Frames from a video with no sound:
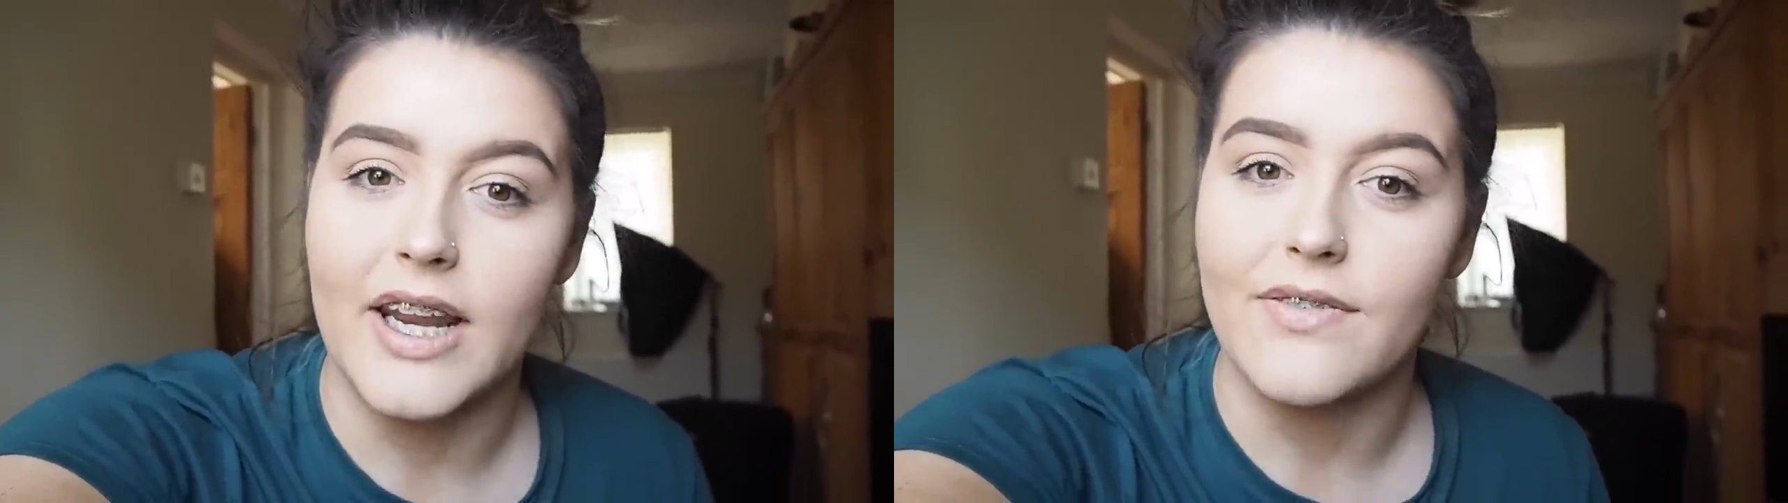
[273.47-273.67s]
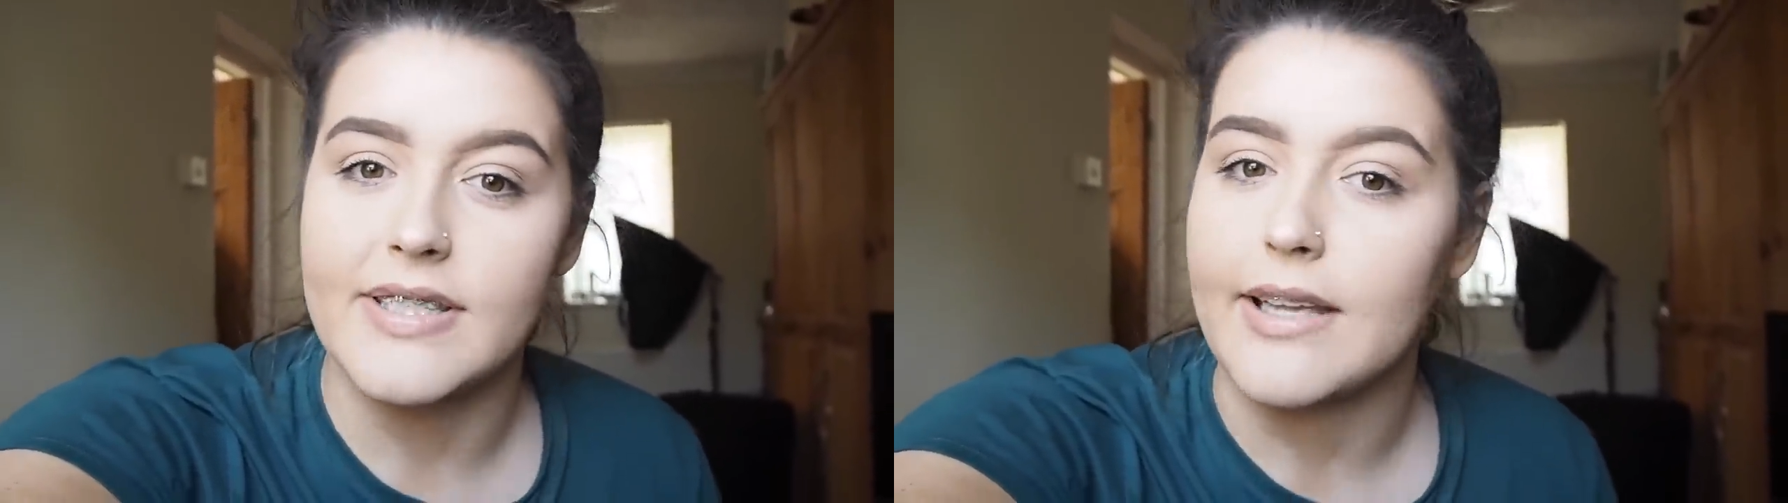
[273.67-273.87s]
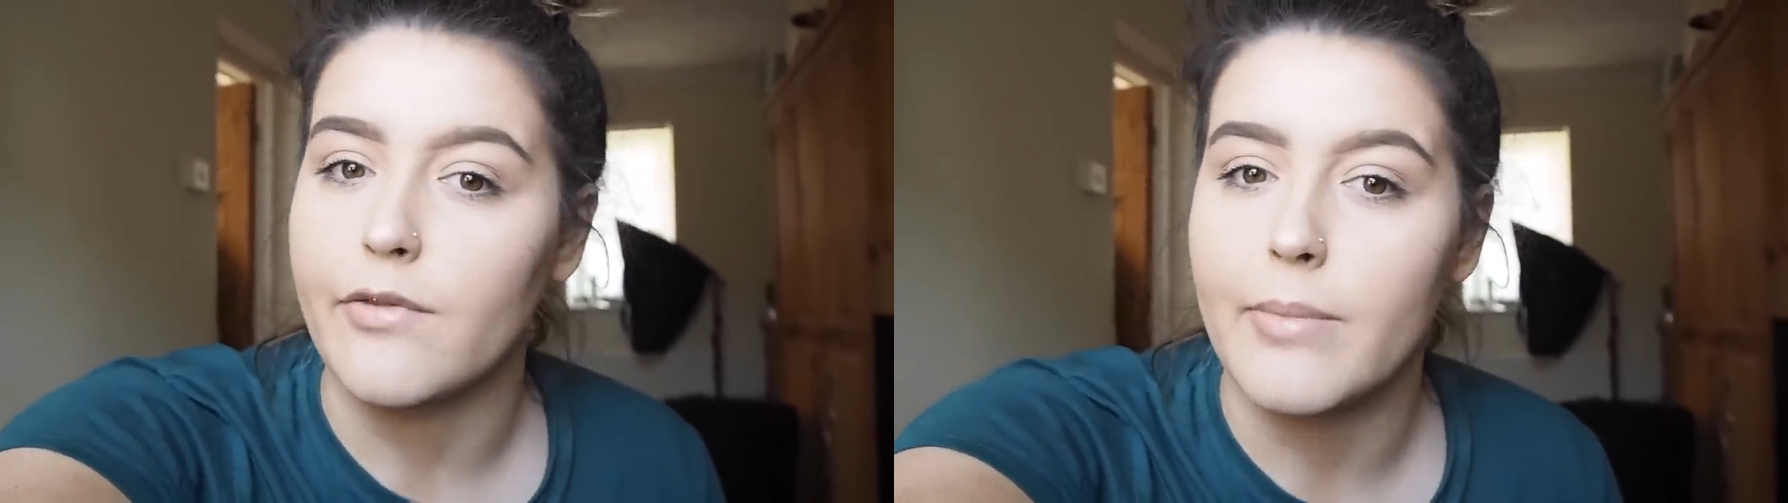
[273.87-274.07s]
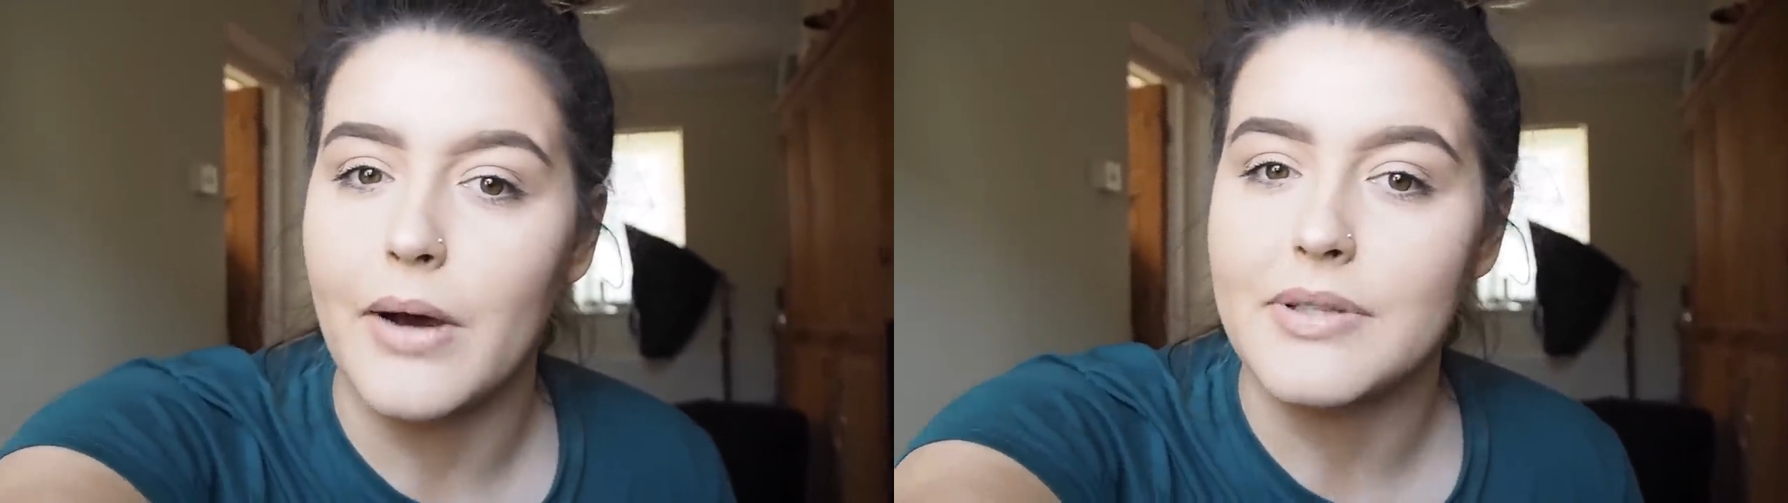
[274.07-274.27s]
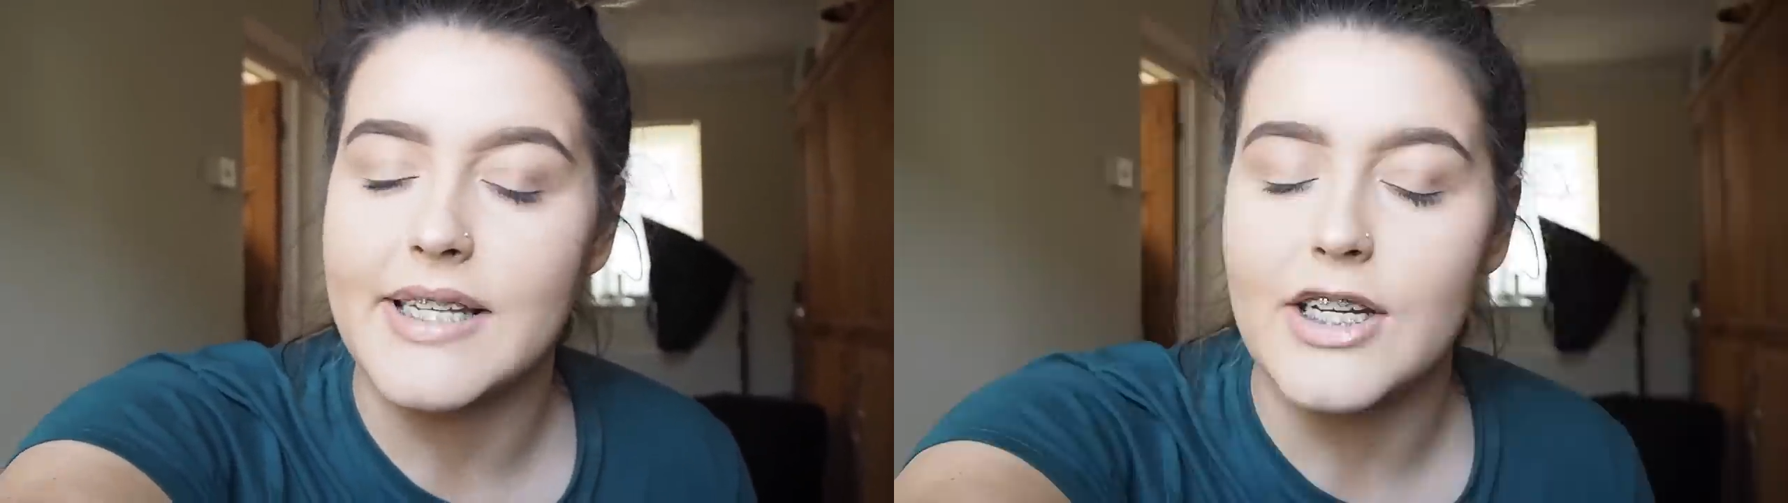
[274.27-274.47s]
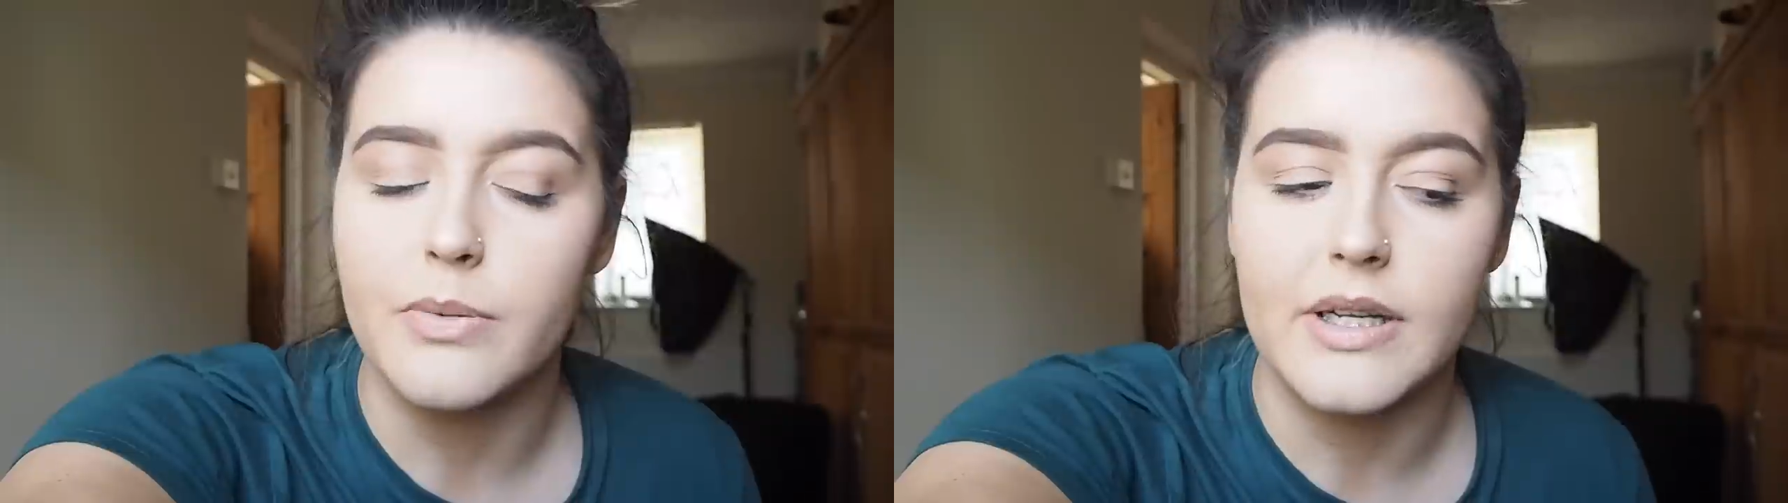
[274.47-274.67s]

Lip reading: to get it for £7 each